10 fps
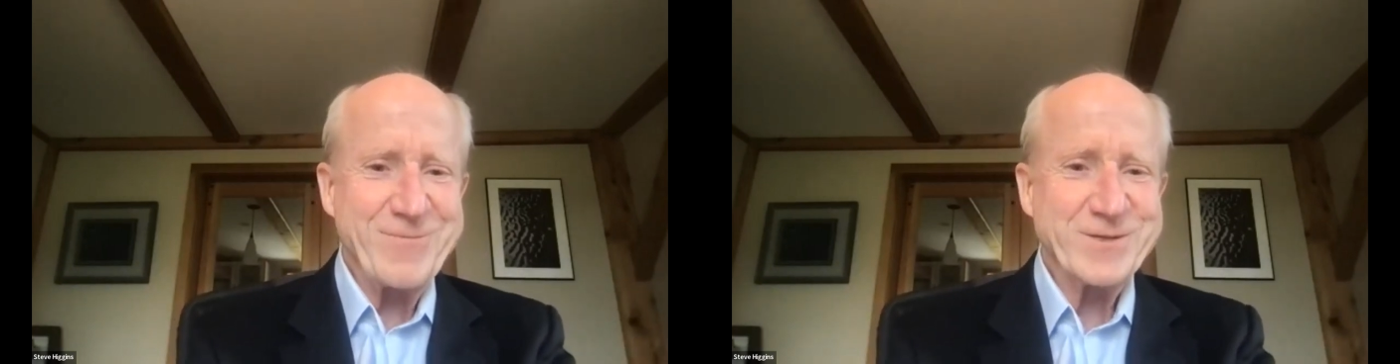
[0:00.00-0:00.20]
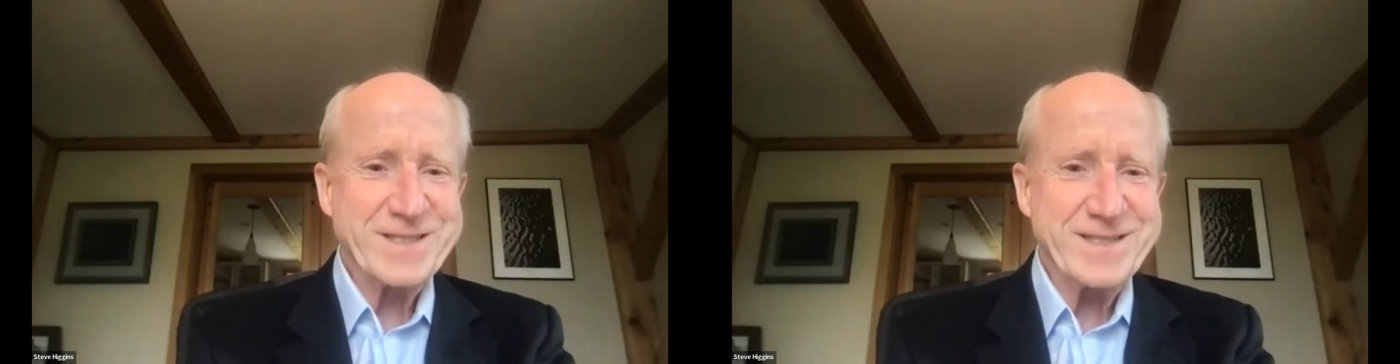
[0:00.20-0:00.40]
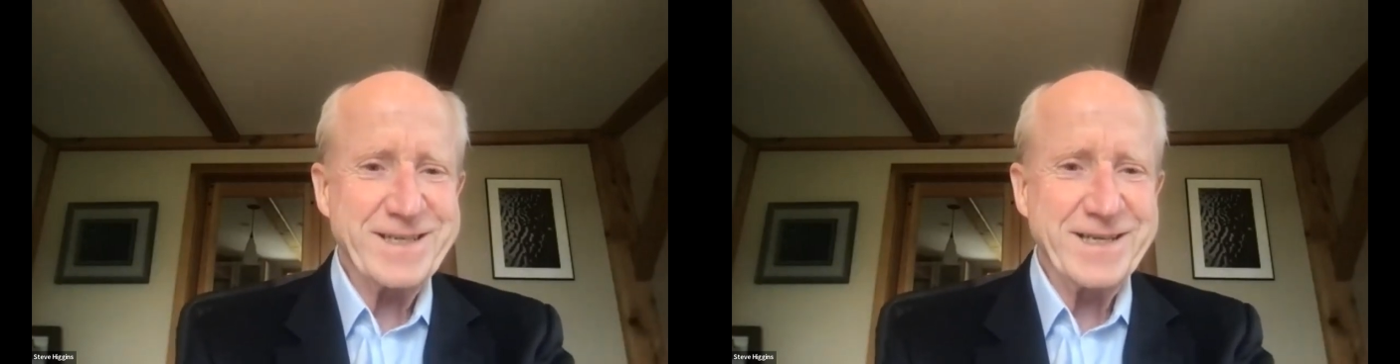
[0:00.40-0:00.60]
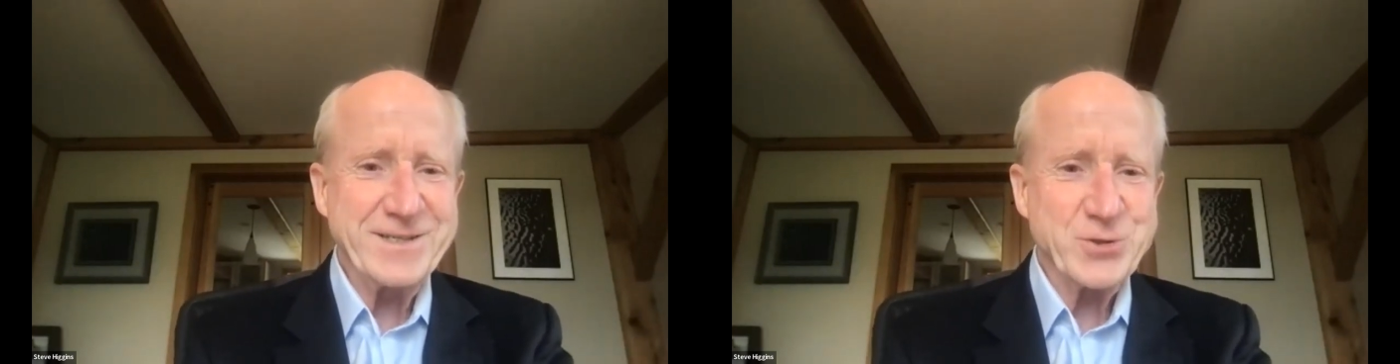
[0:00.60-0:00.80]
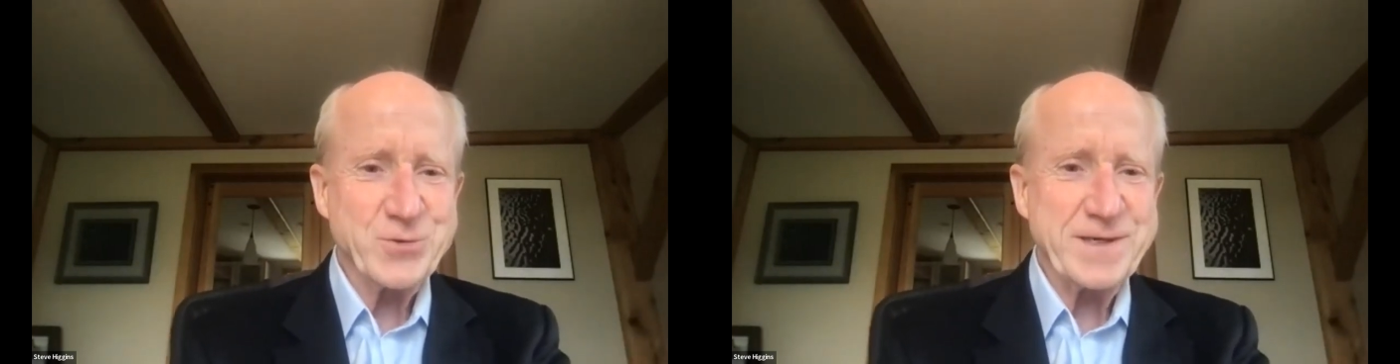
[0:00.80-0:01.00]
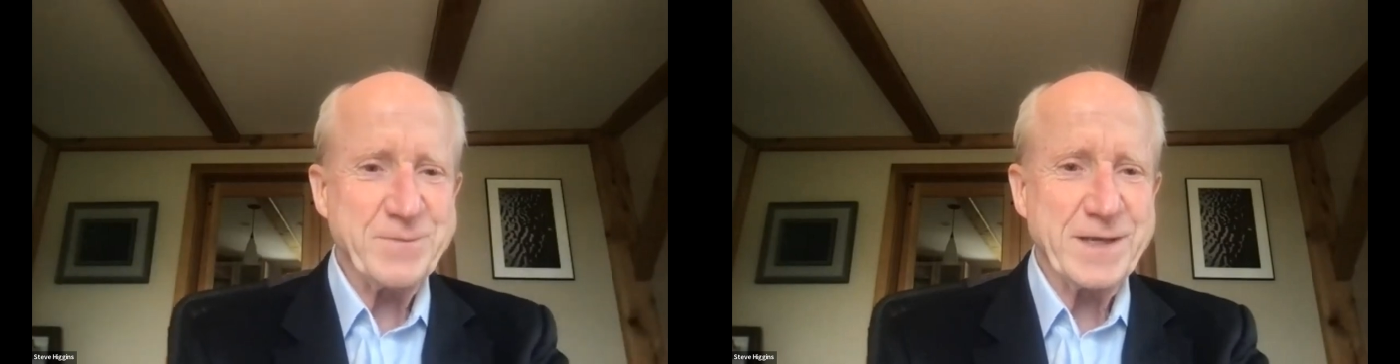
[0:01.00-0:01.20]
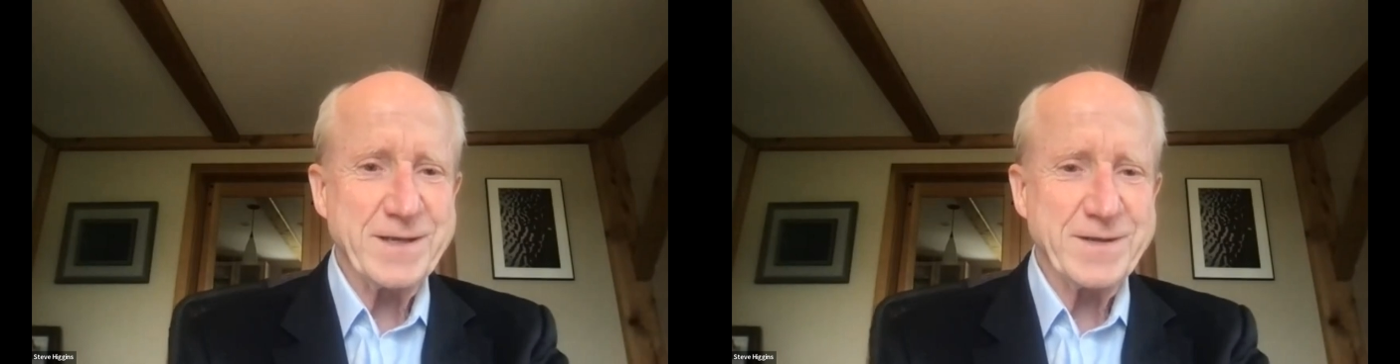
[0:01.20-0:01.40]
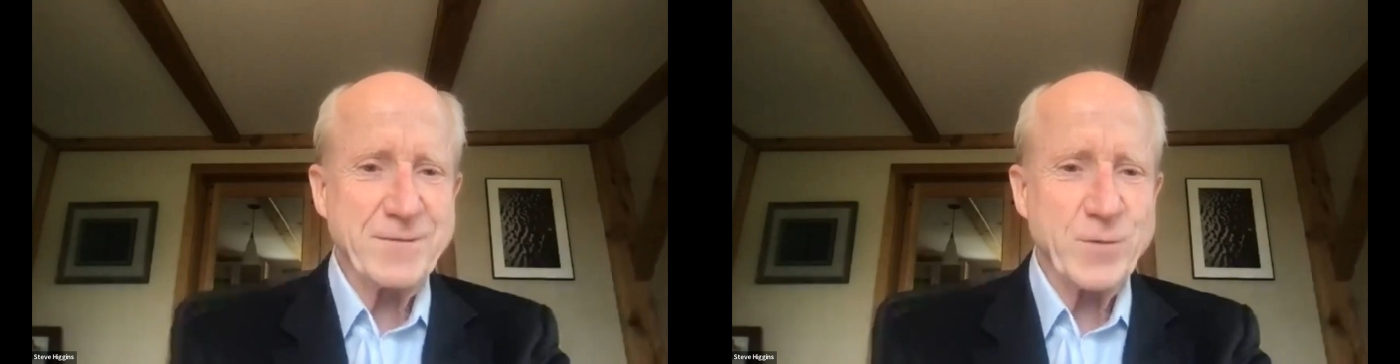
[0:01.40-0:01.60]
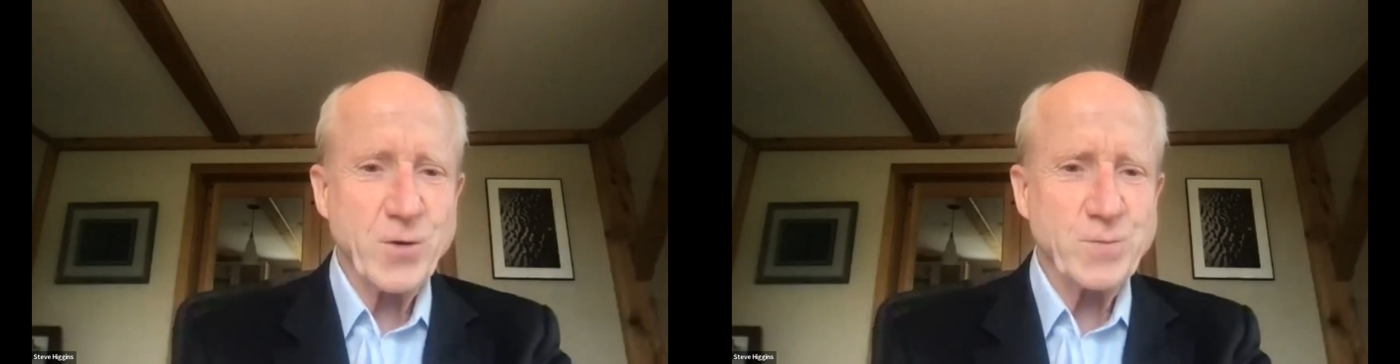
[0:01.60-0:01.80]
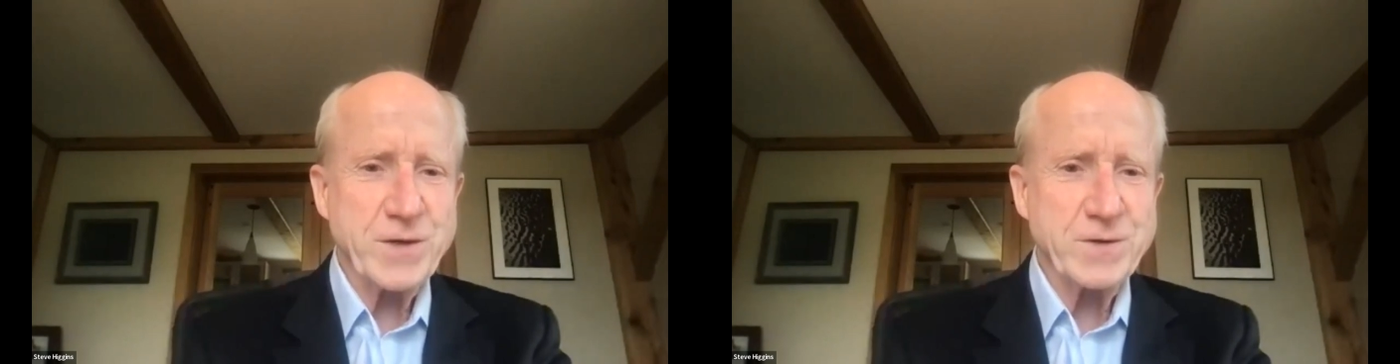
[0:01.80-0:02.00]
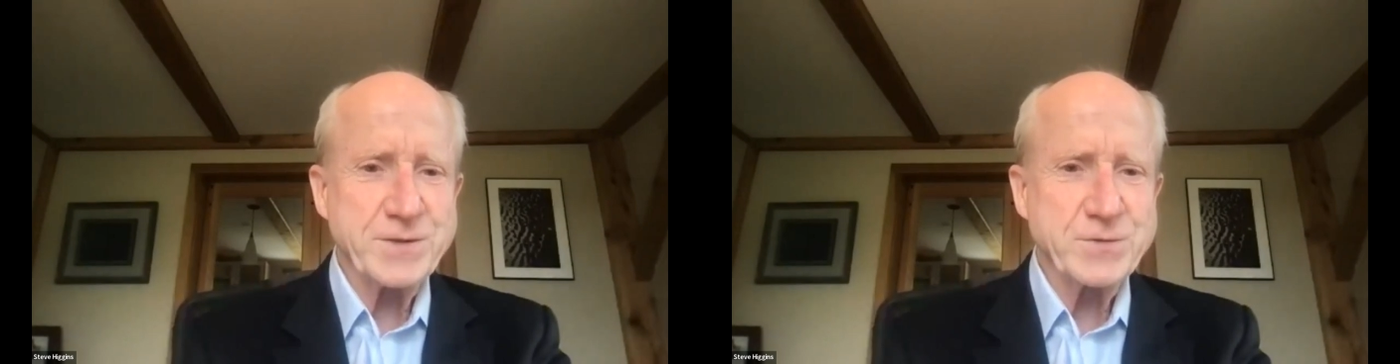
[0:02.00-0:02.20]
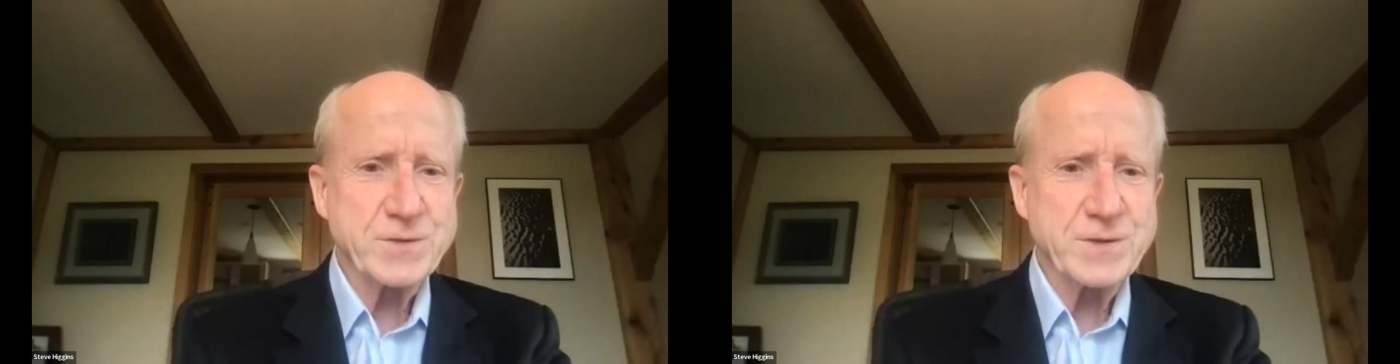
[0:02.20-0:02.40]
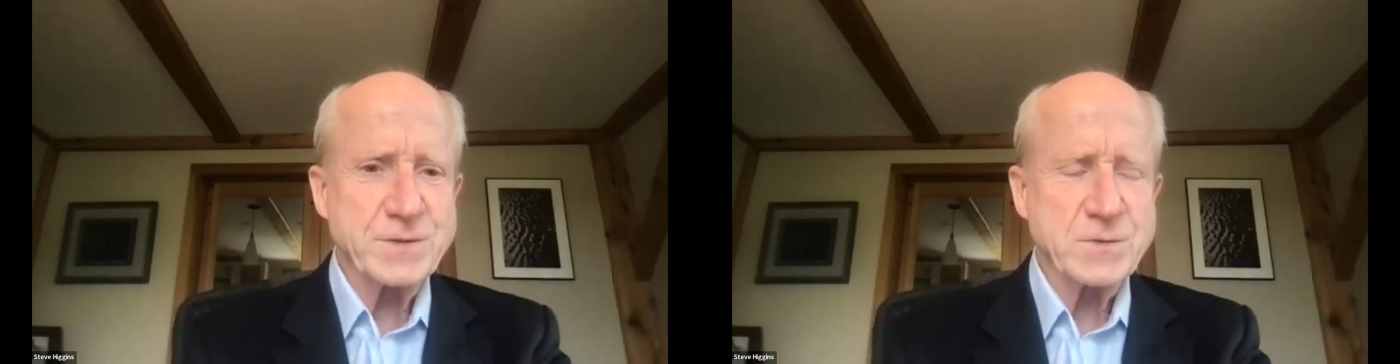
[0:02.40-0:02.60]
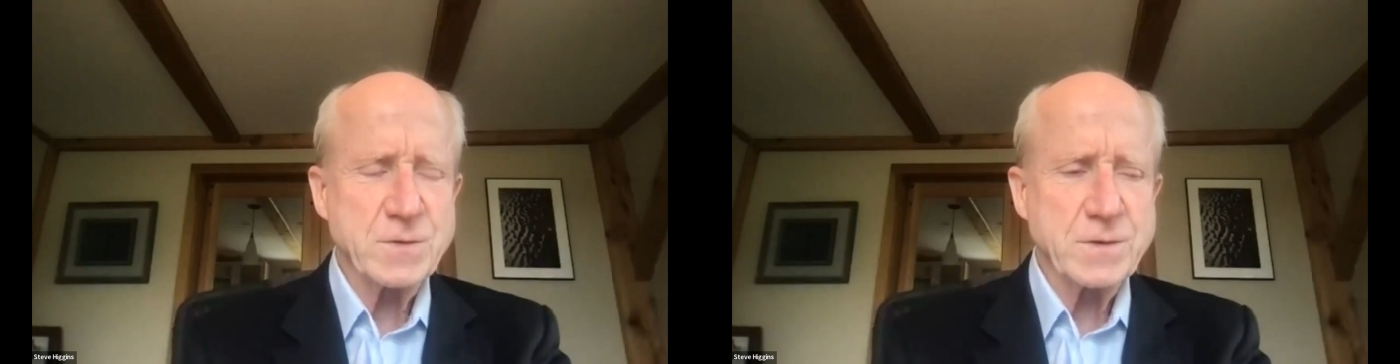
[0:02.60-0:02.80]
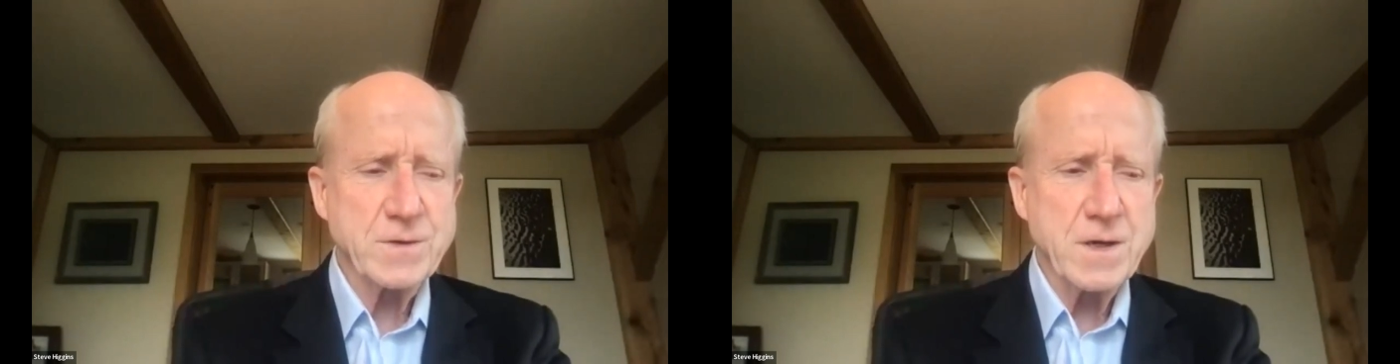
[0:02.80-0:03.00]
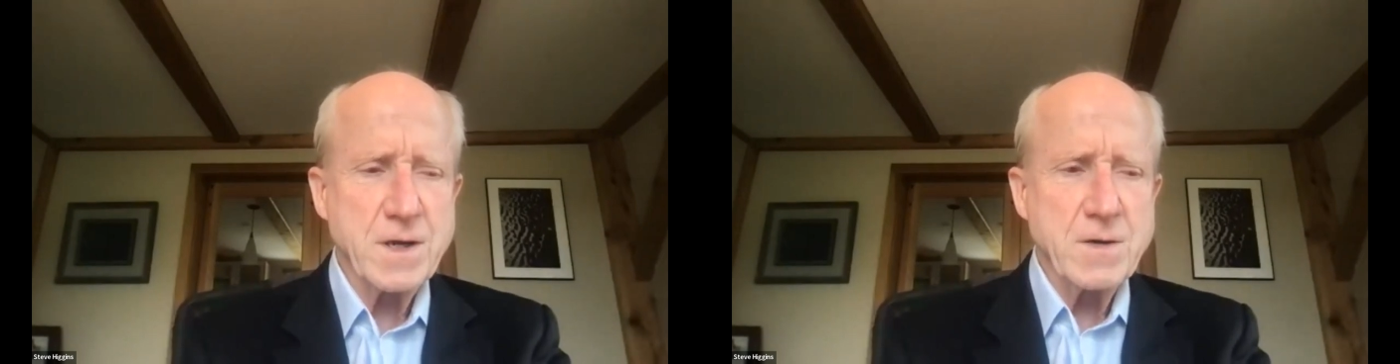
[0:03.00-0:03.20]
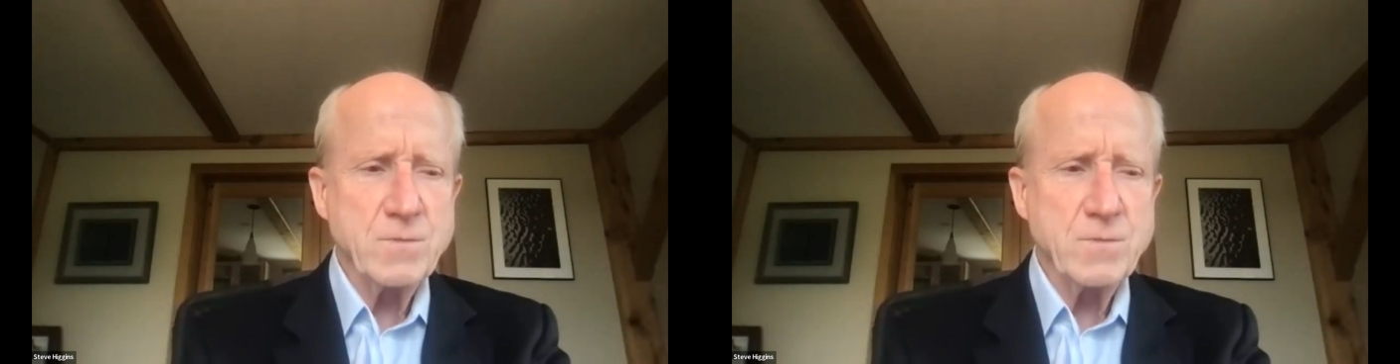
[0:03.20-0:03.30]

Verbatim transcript: was seeking treatment for opioid use disorder,